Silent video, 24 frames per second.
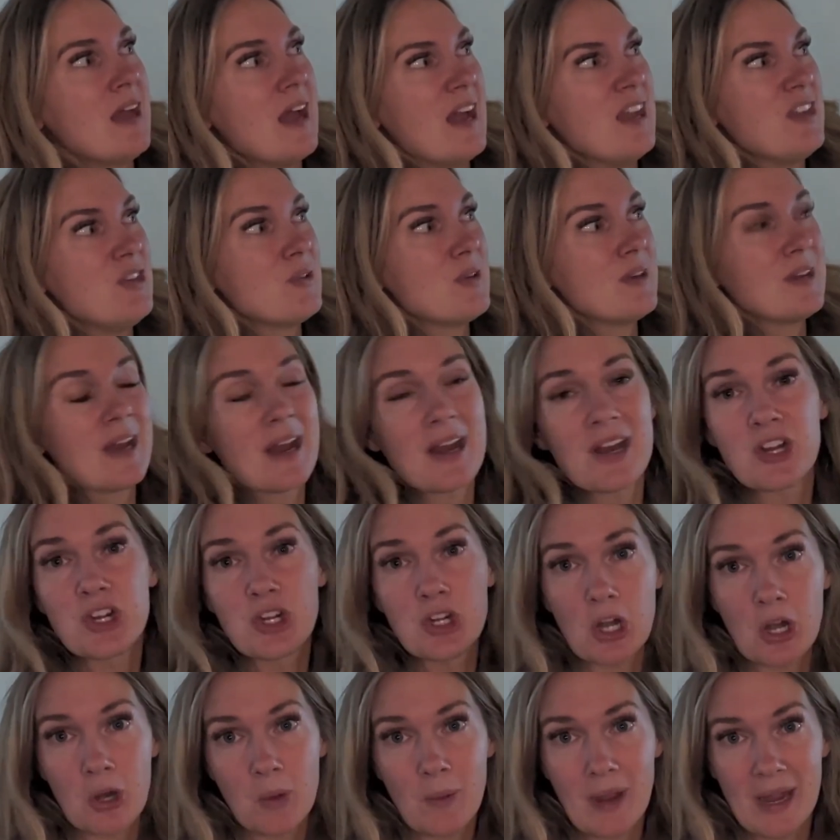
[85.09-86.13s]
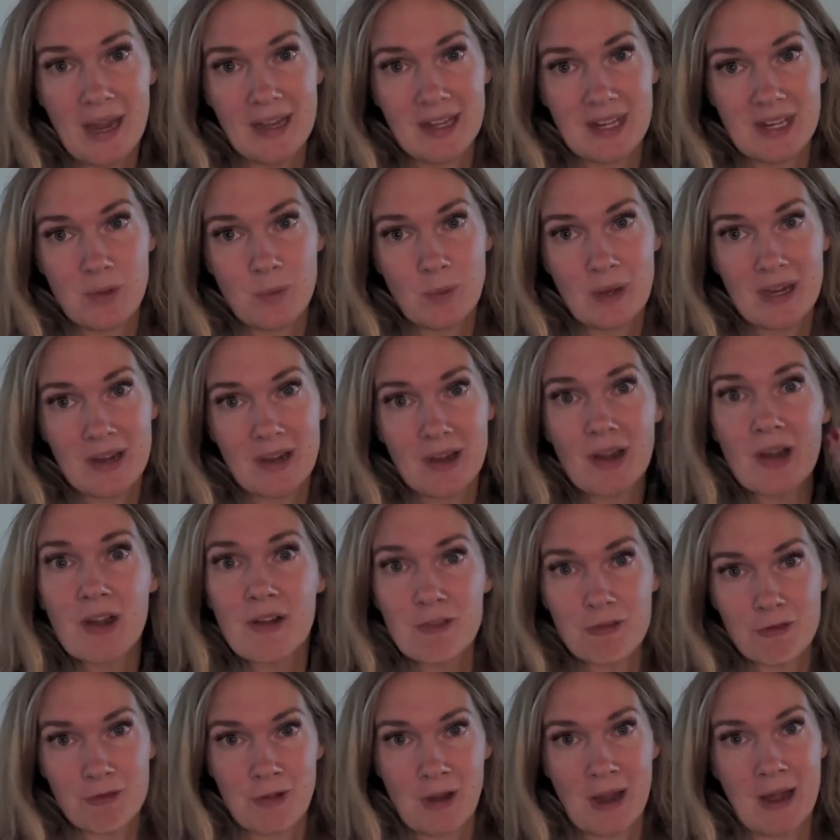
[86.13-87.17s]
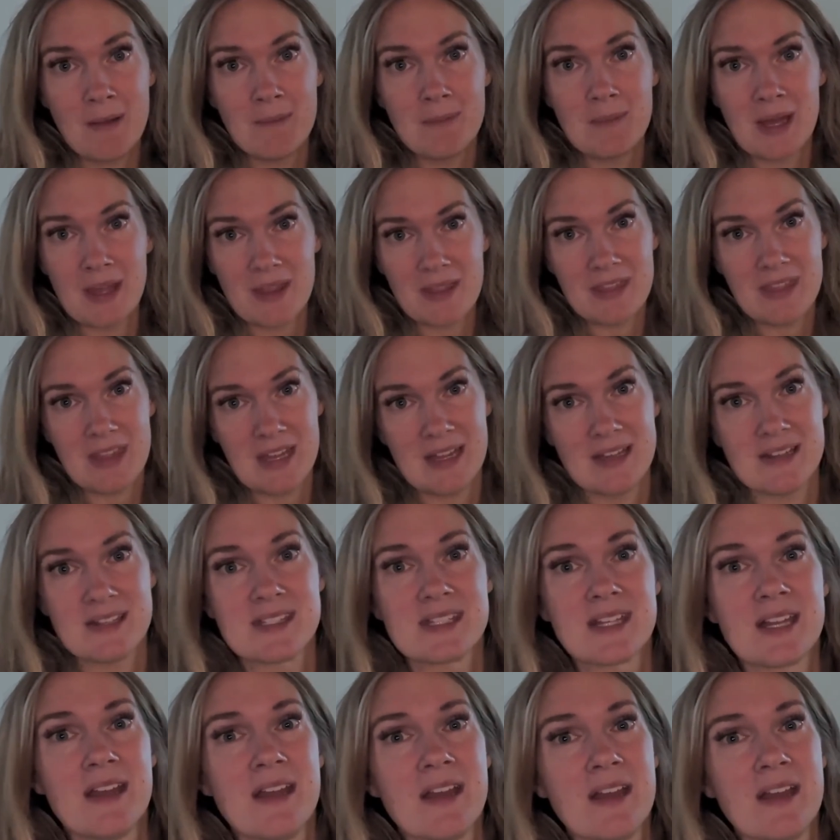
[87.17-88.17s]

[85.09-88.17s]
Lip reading: And you can kind of go anywhere from this